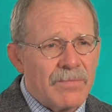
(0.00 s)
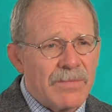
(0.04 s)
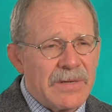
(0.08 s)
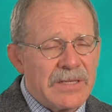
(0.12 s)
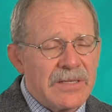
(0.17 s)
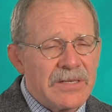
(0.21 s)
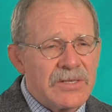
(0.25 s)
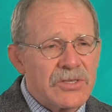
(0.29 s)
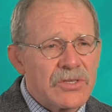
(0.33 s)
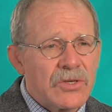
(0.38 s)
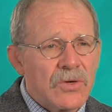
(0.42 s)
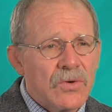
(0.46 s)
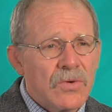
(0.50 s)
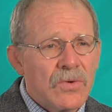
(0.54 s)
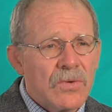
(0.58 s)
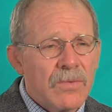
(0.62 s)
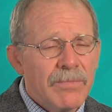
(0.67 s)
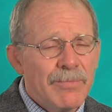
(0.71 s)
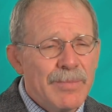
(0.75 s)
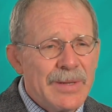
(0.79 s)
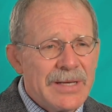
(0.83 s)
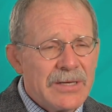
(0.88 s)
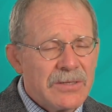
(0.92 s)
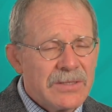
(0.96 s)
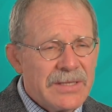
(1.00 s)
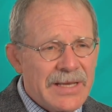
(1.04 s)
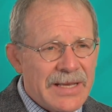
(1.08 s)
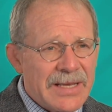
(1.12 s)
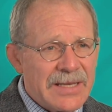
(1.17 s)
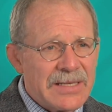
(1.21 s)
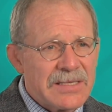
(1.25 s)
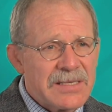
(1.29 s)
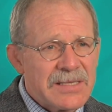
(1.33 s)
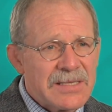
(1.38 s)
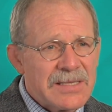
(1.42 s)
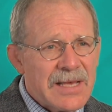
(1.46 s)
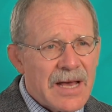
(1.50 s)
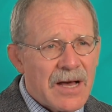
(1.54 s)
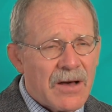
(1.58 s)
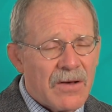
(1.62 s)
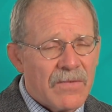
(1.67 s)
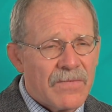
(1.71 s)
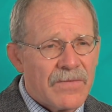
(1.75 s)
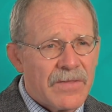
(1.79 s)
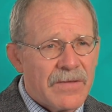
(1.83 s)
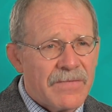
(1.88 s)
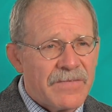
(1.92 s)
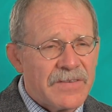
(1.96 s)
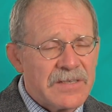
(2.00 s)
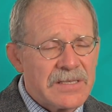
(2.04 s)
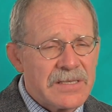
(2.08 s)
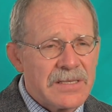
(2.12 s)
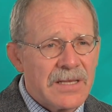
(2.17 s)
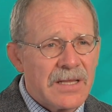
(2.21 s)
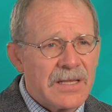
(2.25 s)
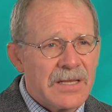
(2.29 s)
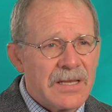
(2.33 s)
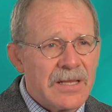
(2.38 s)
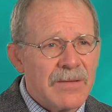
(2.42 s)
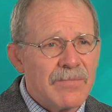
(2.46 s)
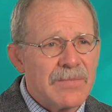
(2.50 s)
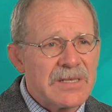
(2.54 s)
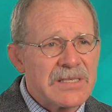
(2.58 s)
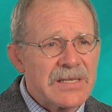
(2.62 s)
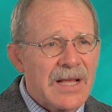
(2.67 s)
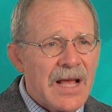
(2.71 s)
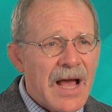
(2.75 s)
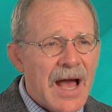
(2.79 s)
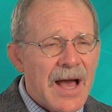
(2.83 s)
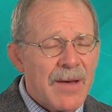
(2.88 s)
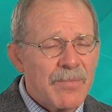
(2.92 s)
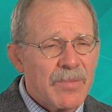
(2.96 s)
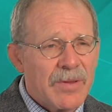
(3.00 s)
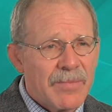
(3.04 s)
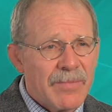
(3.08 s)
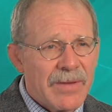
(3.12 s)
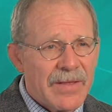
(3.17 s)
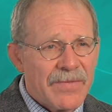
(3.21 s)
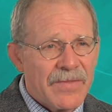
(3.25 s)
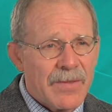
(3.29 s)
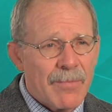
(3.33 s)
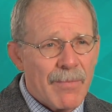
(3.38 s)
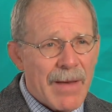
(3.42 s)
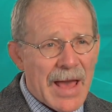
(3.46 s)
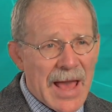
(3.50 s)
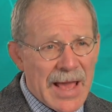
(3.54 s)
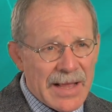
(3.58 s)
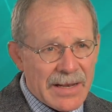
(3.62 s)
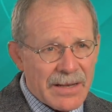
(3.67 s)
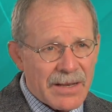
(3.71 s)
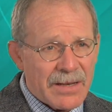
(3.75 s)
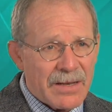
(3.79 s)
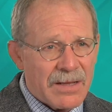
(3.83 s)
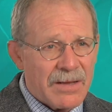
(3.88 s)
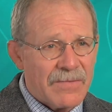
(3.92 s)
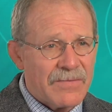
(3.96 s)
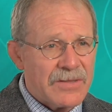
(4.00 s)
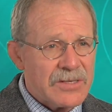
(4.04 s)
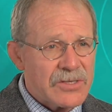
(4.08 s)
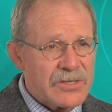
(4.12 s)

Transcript: but the school building itself, the facility, must complement the magnet of